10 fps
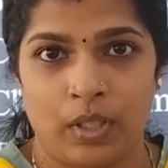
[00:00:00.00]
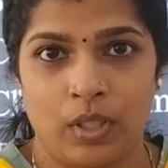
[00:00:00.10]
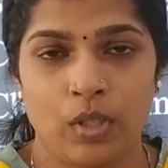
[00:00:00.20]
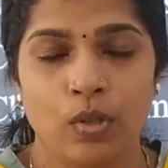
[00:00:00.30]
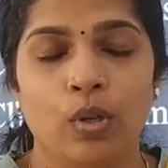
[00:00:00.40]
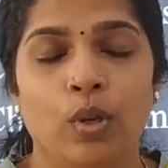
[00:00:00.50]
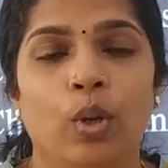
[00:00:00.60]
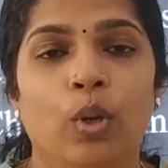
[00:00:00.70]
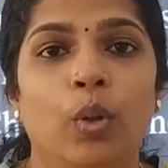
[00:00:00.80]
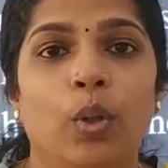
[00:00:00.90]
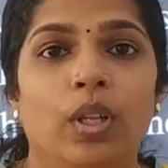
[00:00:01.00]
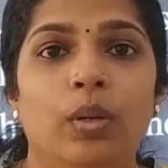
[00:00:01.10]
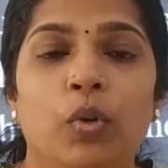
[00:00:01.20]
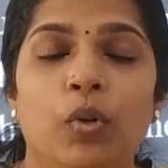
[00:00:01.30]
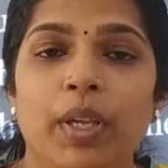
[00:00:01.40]
So the
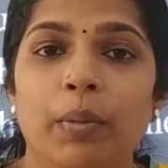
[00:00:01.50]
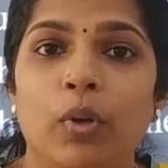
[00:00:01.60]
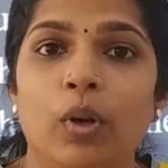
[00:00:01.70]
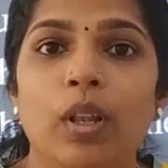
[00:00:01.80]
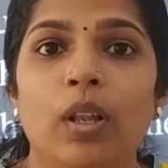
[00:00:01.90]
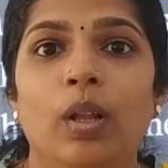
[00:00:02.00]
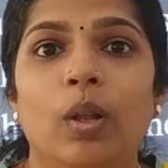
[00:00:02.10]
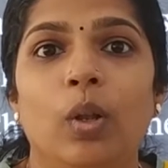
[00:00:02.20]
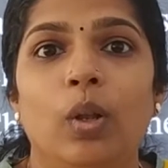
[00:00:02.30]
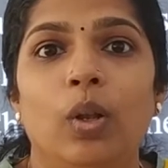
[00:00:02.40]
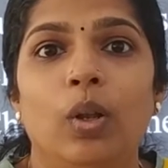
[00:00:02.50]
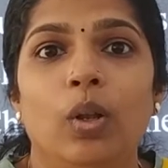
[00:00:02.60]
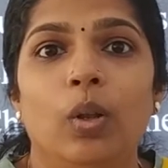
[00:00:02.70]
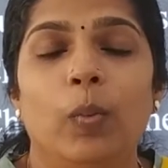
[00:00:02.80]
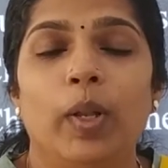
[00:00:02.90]
moving ball
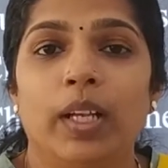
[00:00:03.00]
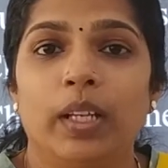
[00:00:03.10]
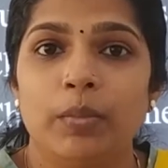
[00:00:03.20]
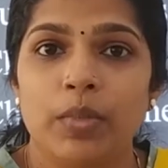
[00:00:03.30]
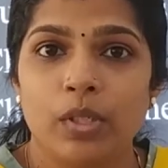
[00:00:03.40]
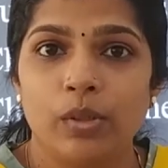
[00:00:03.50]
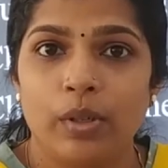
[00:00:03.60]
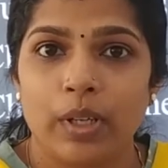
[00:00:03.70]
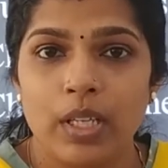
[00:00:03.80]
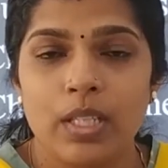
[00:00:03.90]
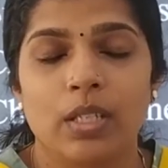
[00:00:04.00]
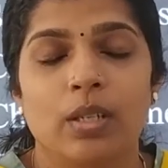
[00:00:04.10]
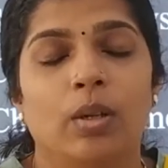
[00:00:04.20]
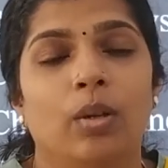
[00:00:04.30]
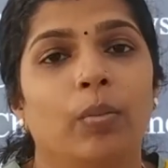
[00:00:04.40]
will comes to rest
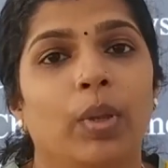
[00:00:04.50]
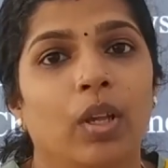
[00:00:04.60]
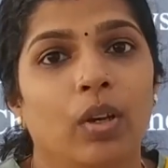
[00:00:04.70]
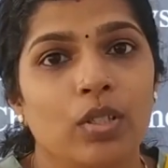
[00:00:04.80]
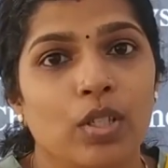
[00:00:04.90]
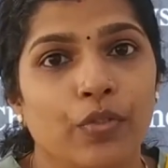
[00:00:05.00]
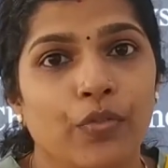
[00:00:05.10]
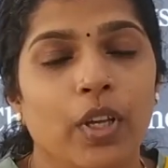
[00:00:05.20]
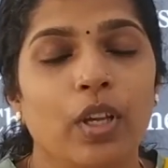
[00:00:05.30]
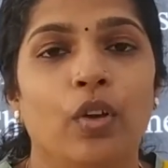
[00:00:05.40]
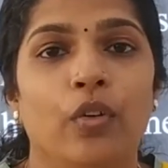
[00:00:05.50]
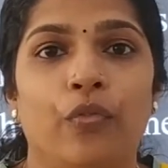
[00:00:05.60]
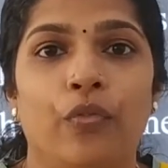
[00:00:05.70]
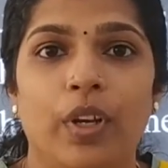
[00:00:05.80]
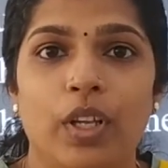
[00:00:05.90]
because of the
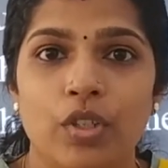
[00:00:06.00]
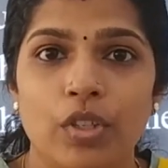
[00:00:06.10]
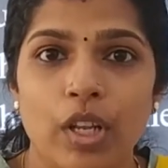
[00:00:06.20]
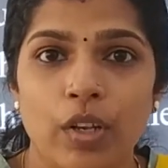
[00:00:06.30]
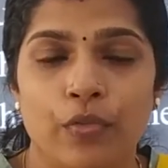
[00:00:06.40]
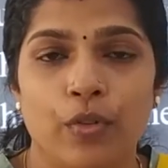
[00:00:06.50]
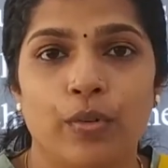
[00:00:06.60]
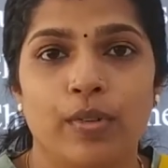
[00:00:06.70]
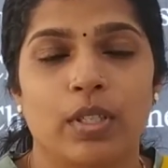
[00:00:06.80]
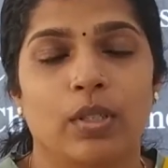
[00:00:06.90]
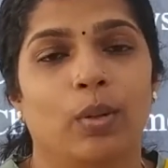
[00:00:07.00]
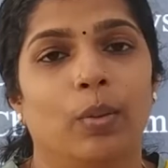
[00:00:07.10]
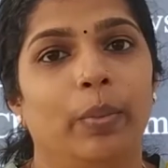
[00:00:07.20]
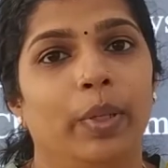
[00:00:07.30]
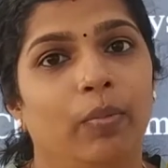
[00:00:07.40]
frictional force
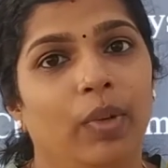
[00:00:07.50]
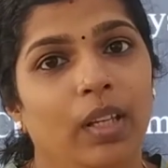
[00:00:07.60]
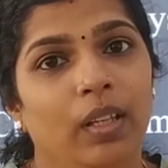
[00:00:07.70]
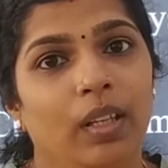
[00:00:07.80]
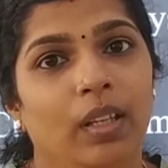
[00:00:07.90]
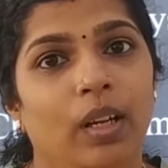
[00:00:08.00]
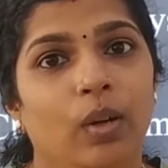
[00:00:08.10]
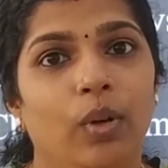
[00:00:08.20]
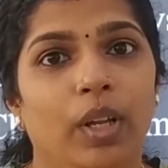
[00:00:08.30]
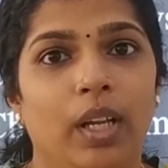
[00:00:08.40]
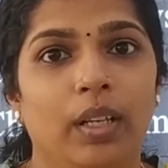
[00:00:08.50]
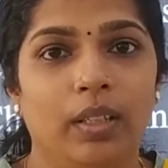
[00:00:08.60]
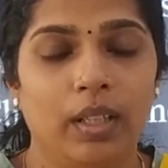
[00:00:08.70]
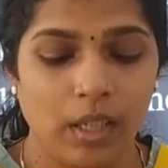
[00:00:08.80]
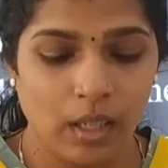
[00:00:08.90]
between the ground and
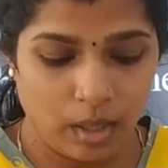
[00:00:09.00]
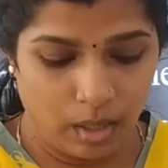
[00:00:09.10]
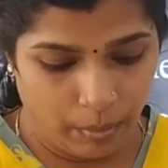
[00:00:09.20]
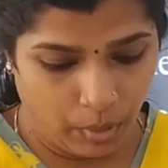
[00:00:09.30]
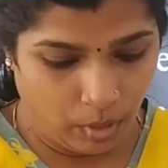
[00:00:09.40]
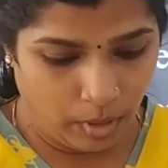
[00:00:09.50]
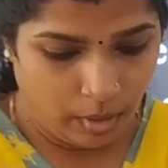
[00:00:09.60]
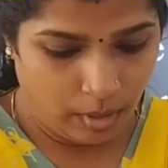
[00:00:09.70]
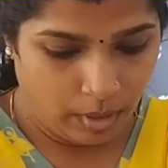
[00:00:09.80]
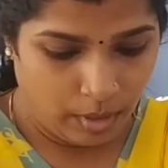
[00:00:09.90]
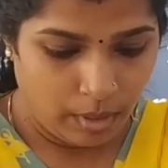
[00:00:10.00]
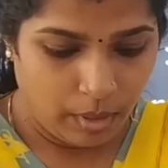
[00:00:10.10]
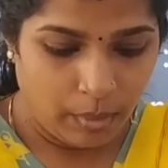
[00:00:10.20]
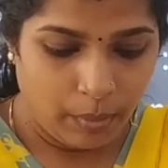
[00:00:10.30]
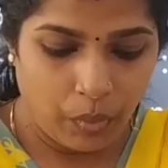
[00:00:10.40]
the ball,
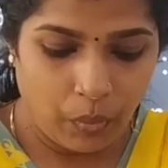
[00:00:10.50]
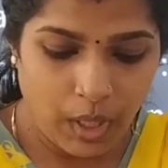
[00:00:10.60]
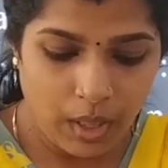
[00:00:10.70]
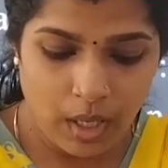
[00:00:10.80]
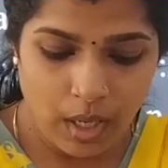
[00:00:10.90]
or between